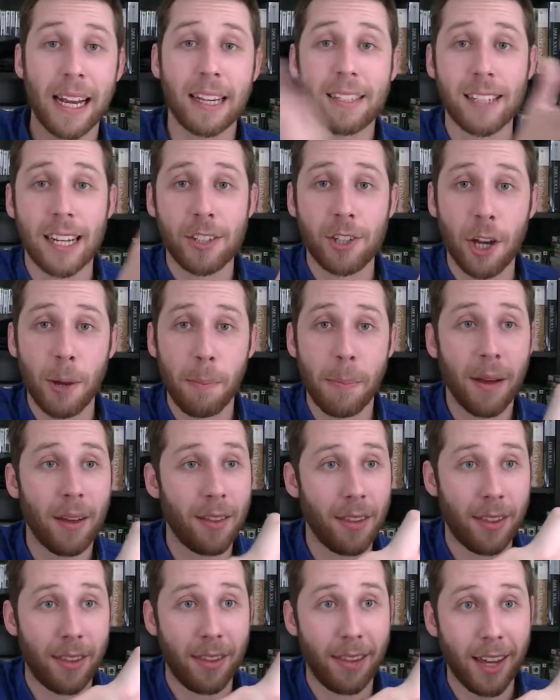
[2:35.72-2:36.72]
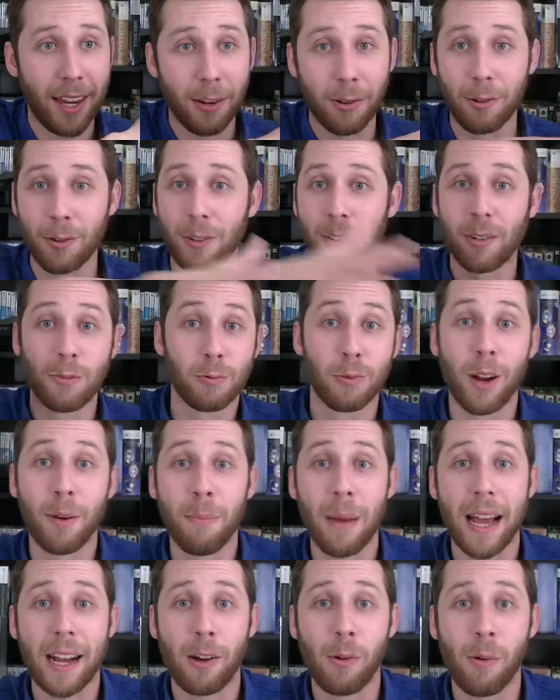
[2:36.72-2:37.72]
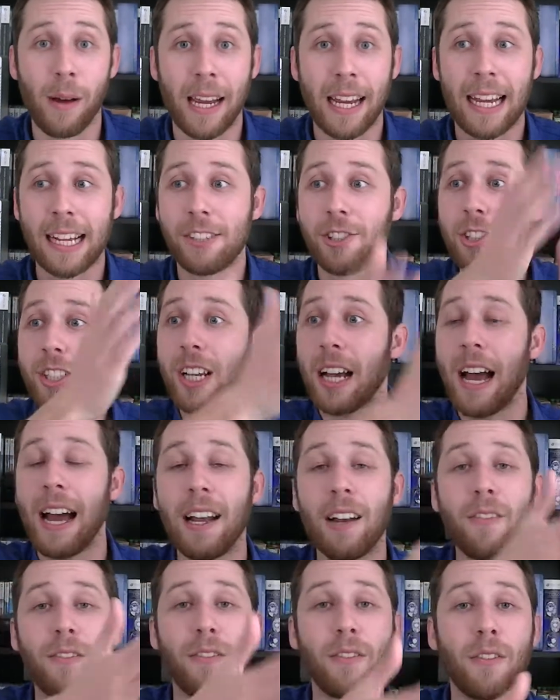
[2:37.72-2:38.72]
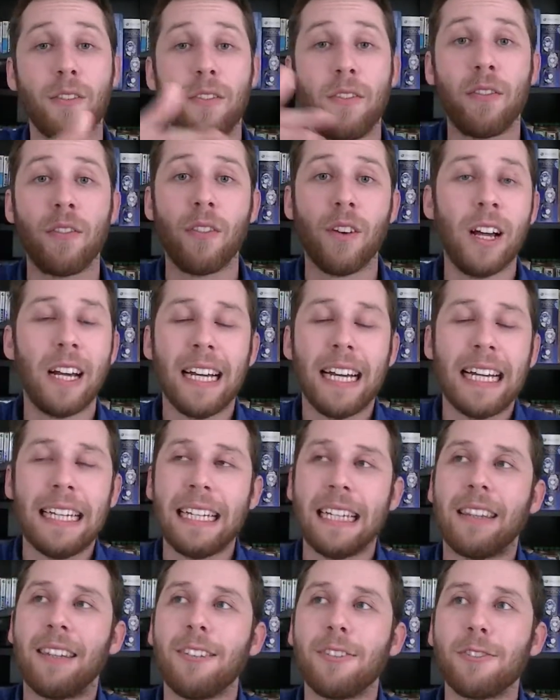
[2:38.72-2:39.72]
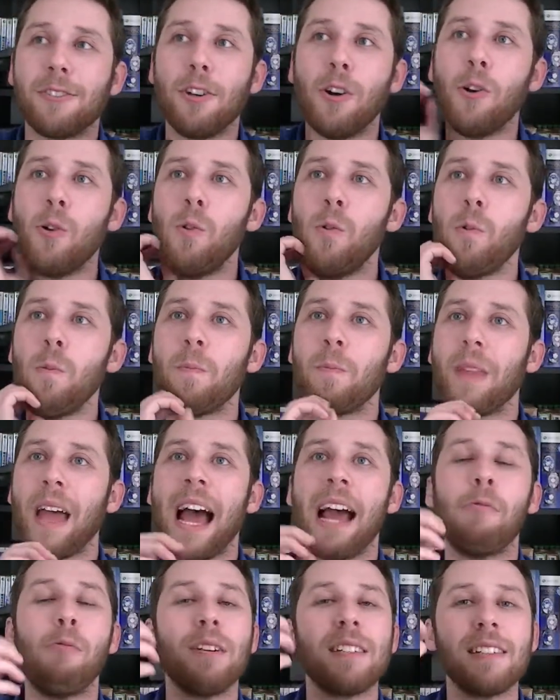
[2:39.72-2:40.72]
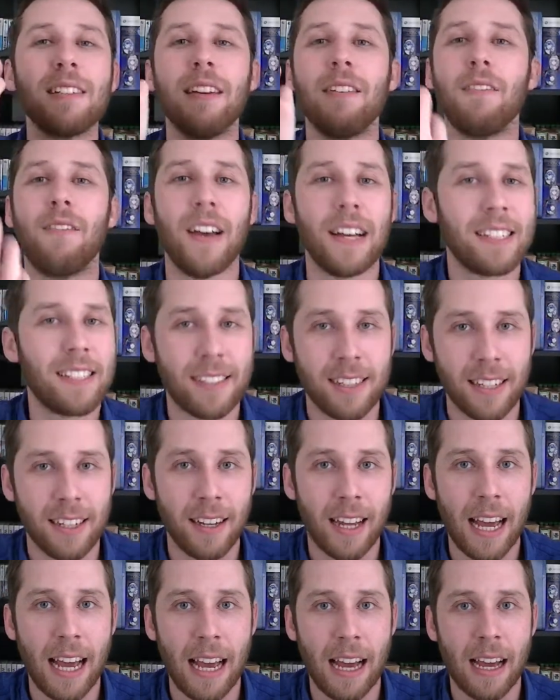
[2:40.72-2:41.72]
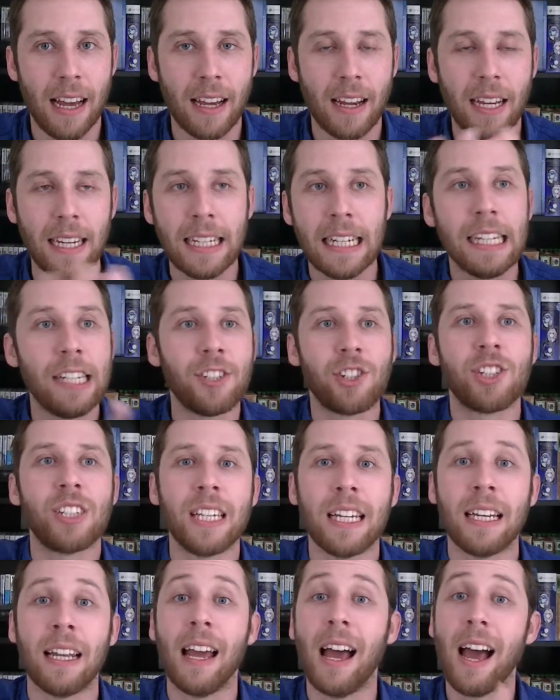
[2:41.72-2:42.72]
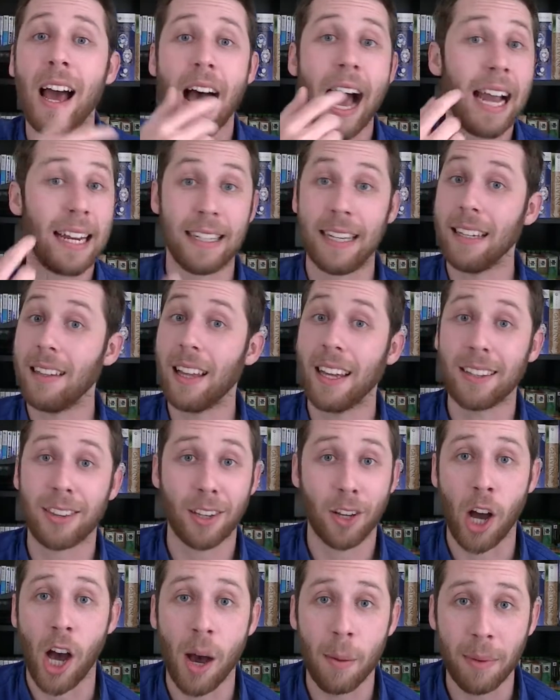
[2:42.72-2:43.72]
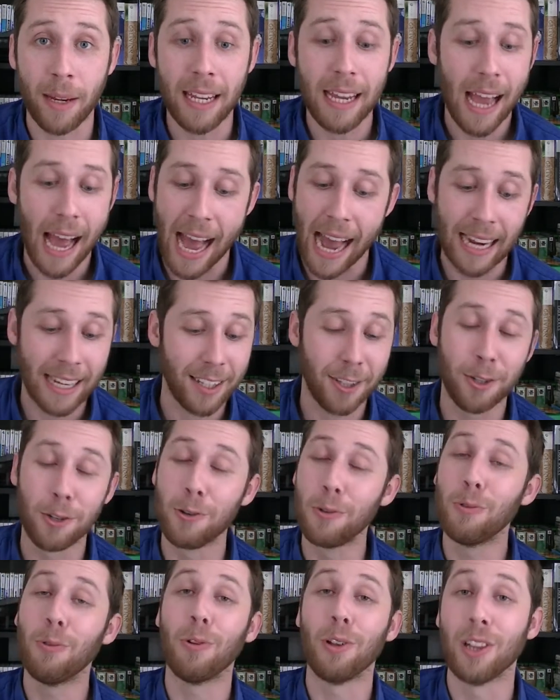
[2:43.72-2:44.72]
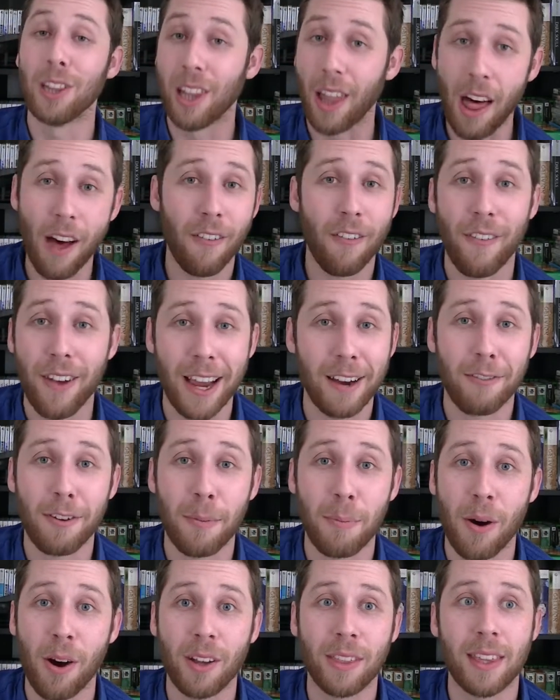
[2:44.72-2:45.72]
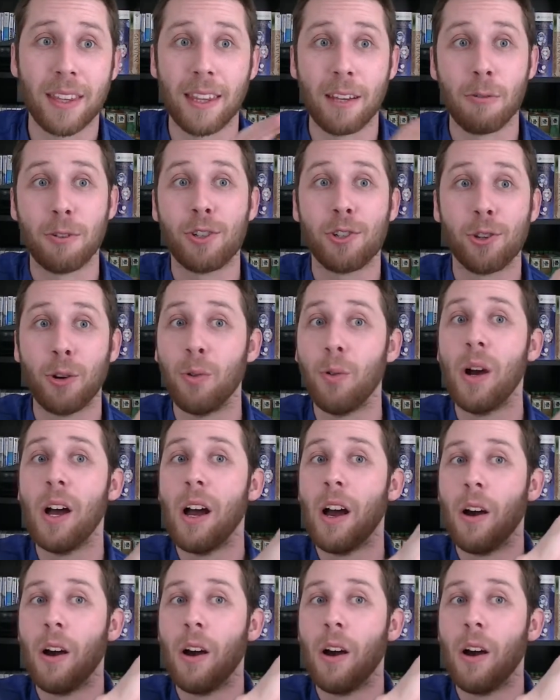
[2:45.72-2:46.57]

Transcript: catch up, they run back away. It just kind of, I wasn't invested in each scene. I did like the comedy. I do love every part that they would show,